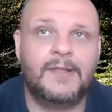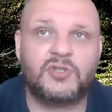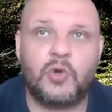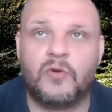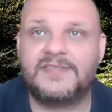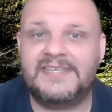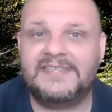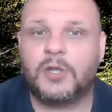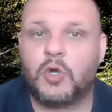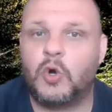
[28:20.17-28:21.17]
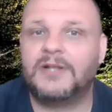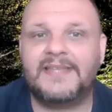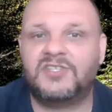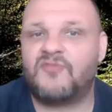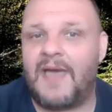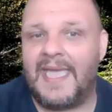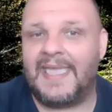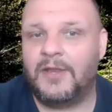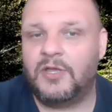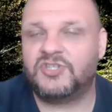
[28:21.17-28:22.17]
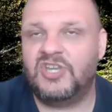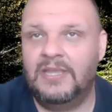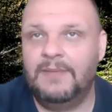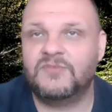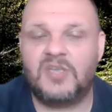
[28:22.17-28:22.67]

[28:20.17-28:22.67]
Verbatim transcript: Taurus is a cold and dry energy.